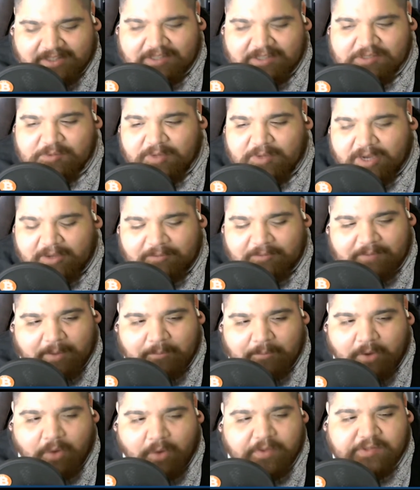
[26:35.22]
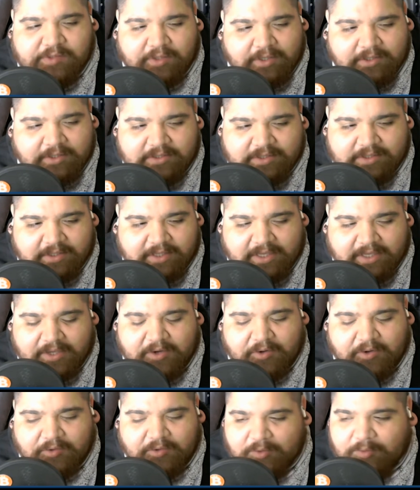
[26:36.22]
I'm always looking to
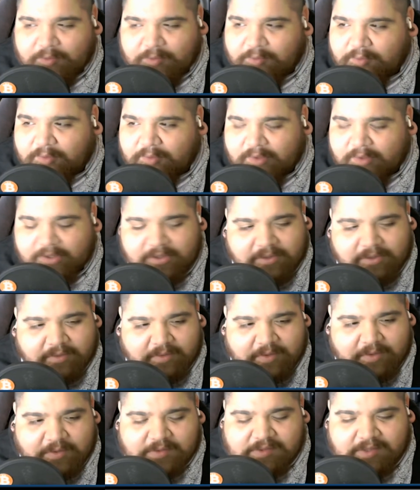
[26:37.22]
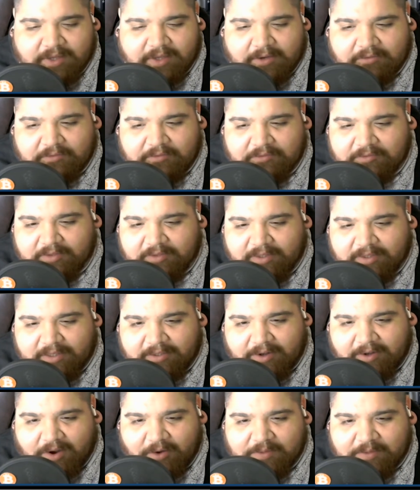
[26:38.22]
hear new stuff, and
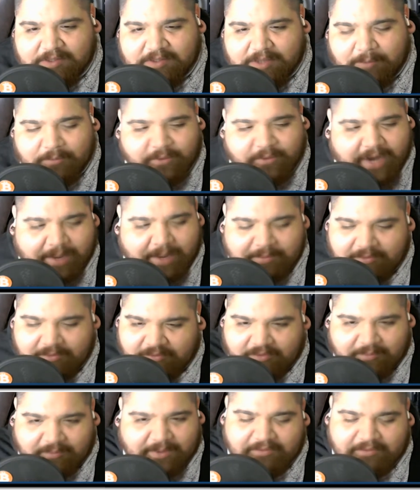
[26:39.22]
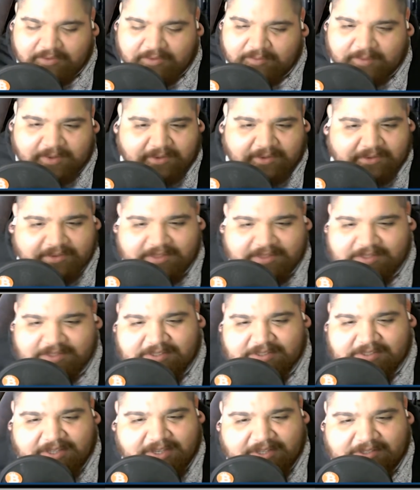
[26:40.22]
I'm grabbing from everywhere these
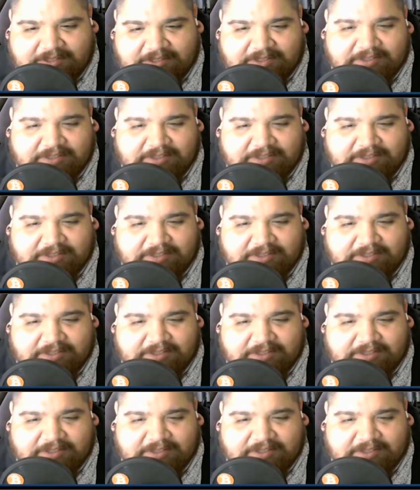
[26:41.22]
days.